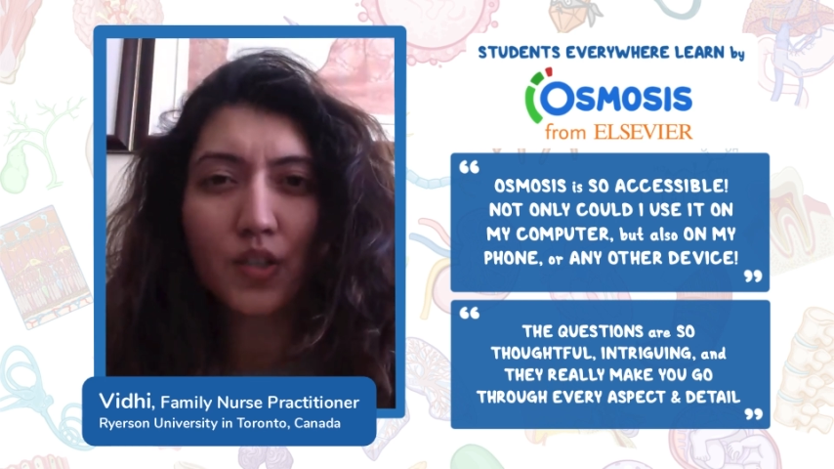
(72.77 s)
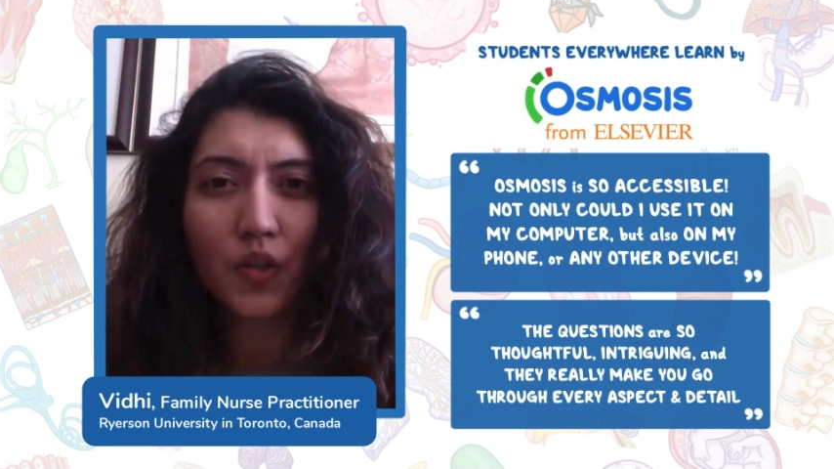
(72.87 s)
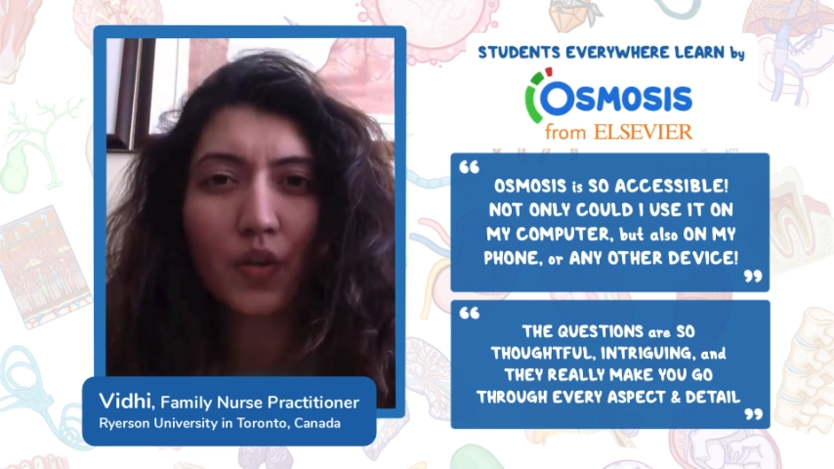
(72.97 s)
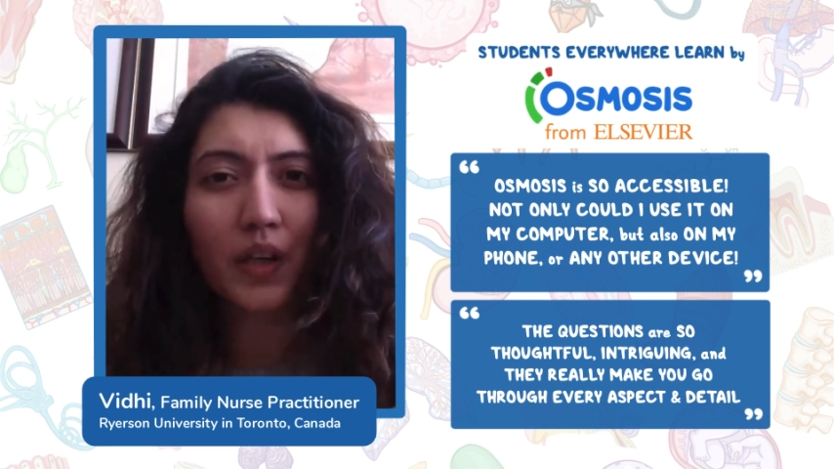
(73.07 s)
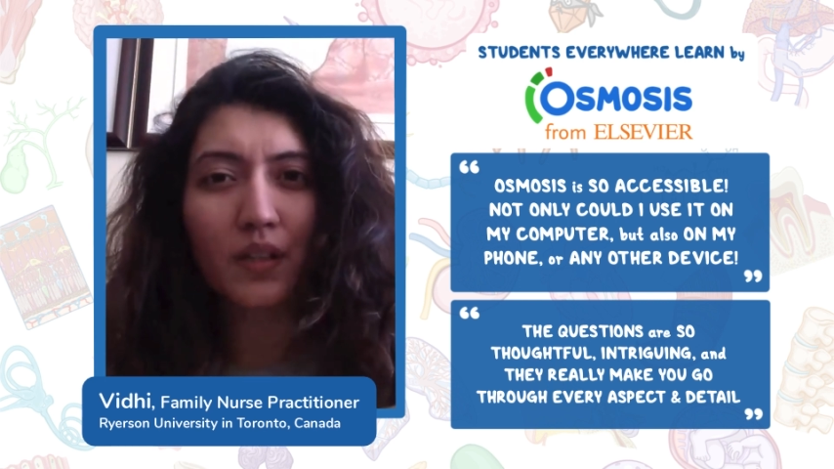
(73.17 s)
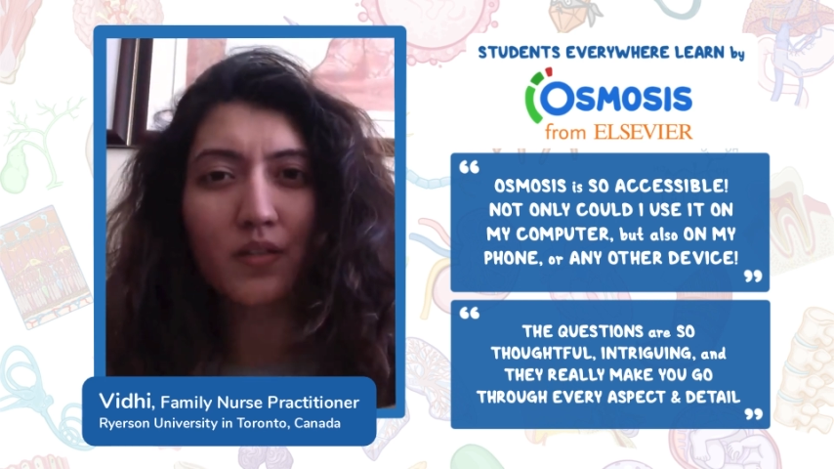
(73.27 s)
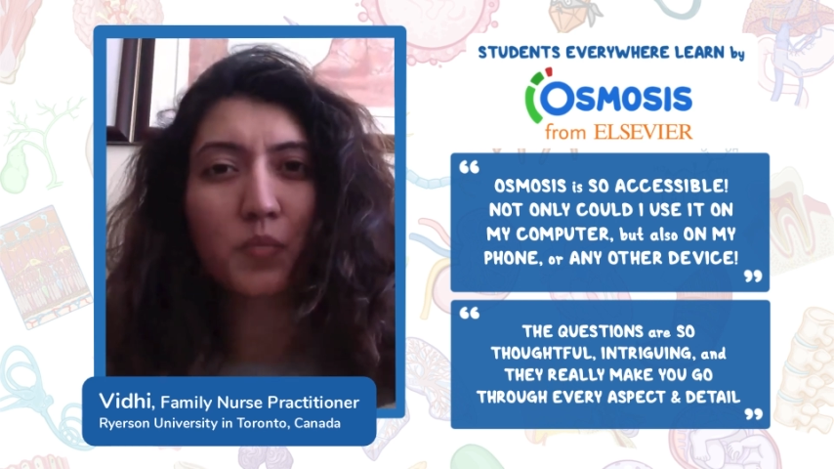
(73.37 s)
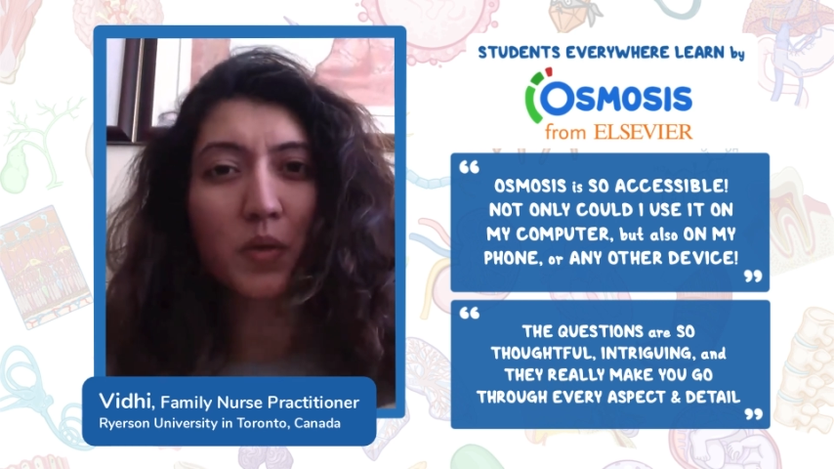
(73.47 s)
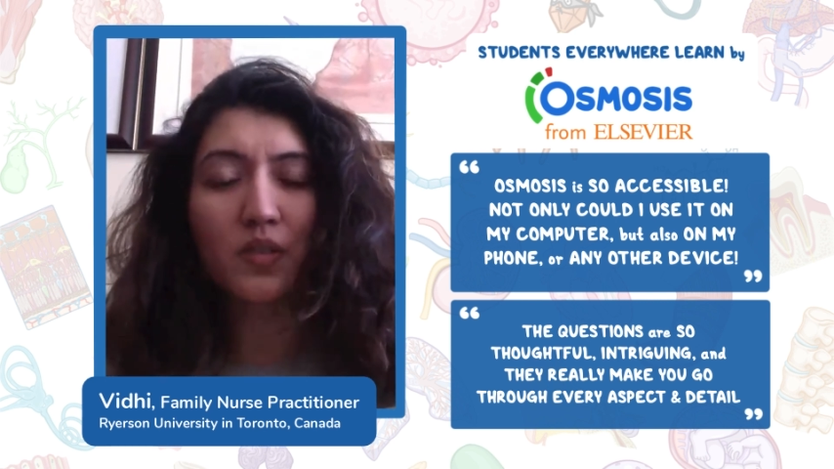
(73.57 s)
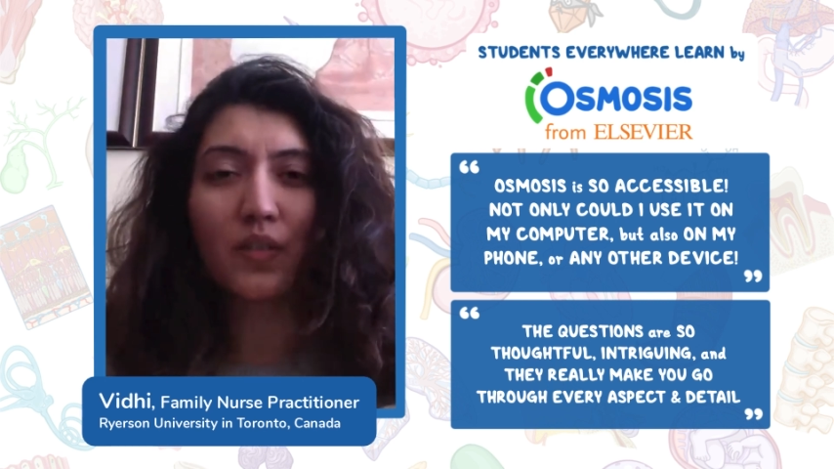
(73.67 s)
during
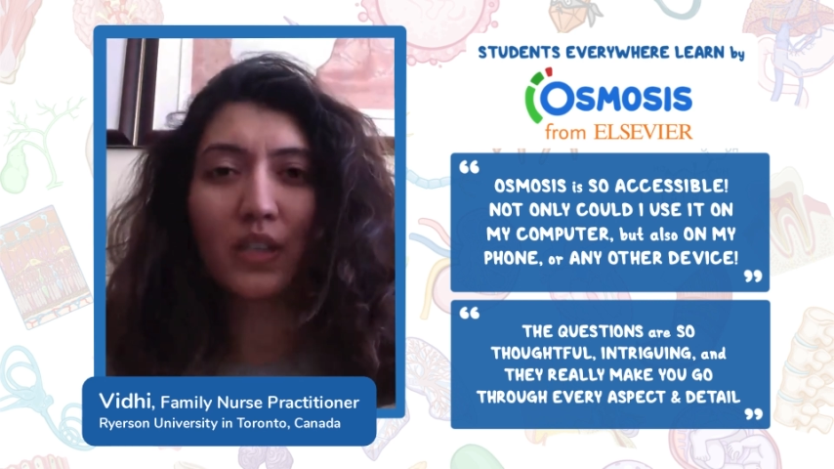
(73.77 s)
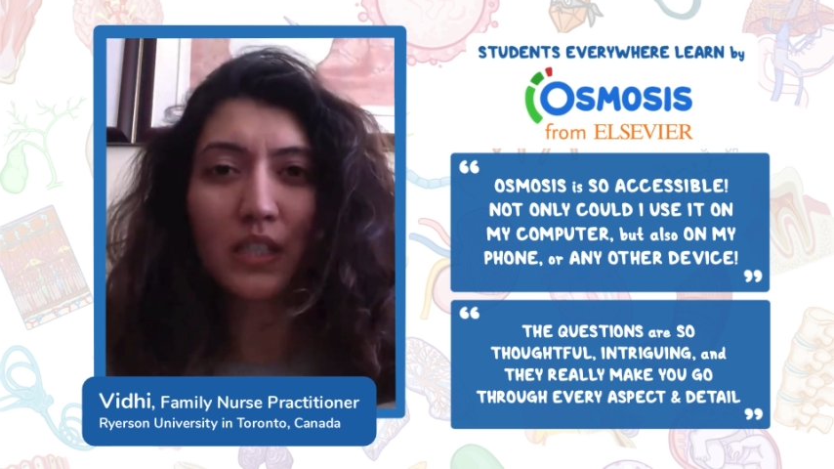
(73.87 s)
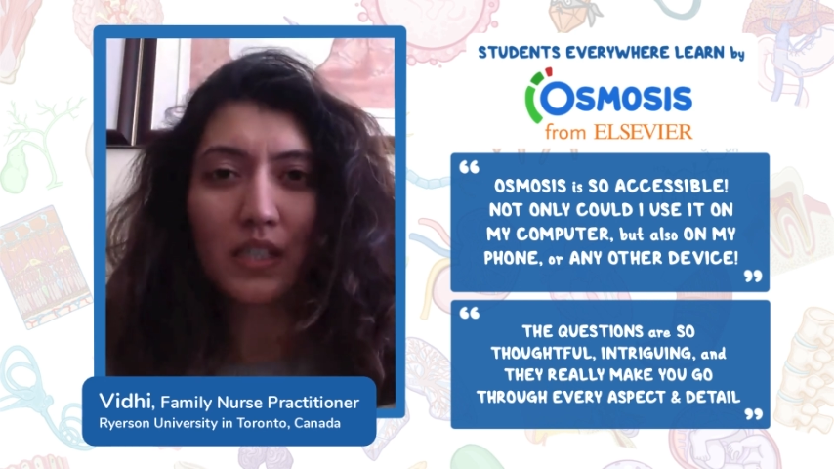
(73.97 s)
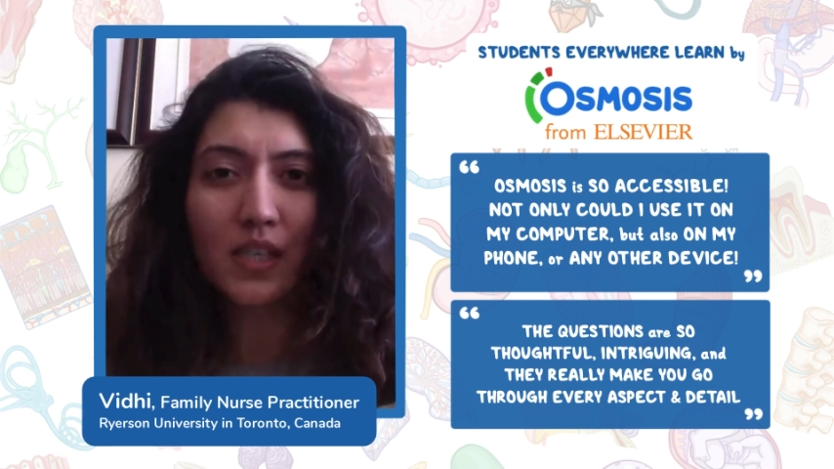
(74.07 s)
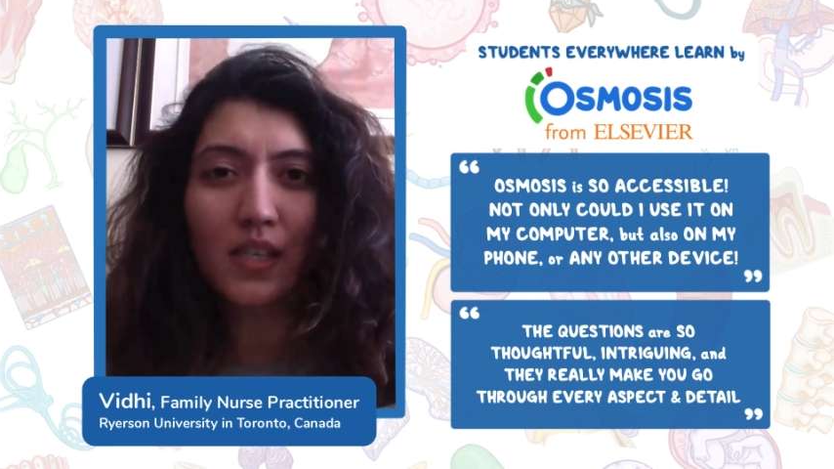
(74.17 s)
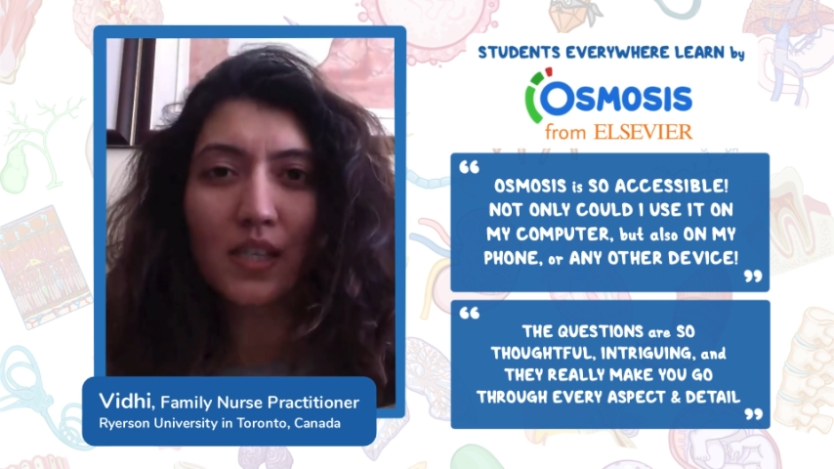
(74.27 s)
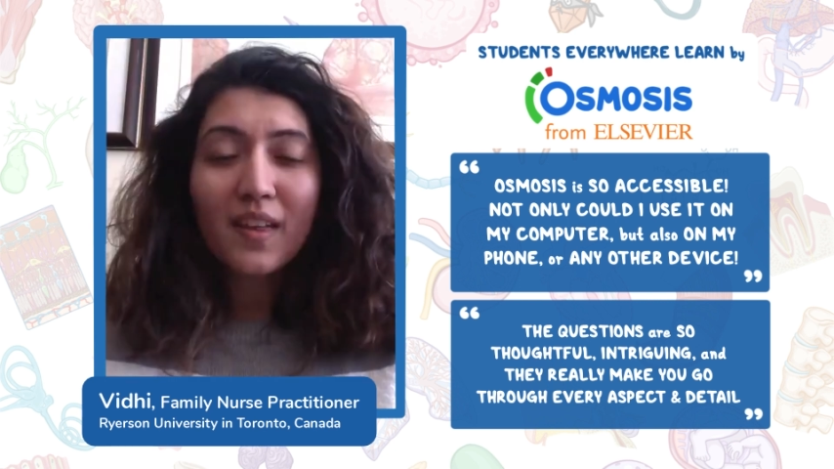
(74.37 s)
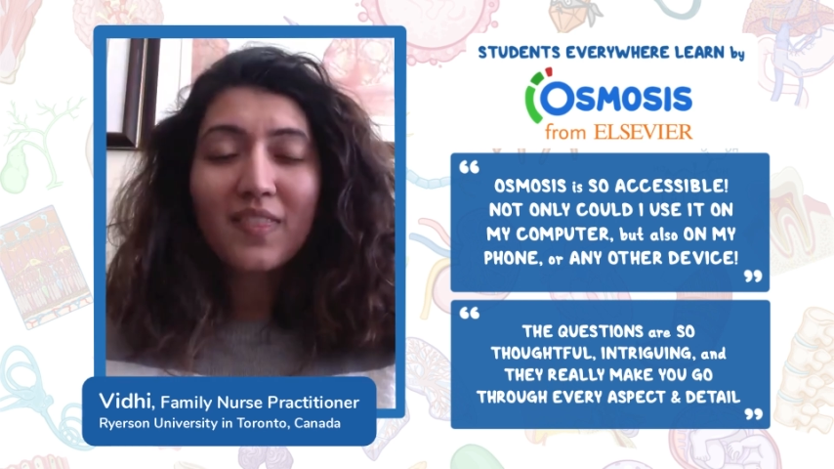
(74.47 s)
specific diseases.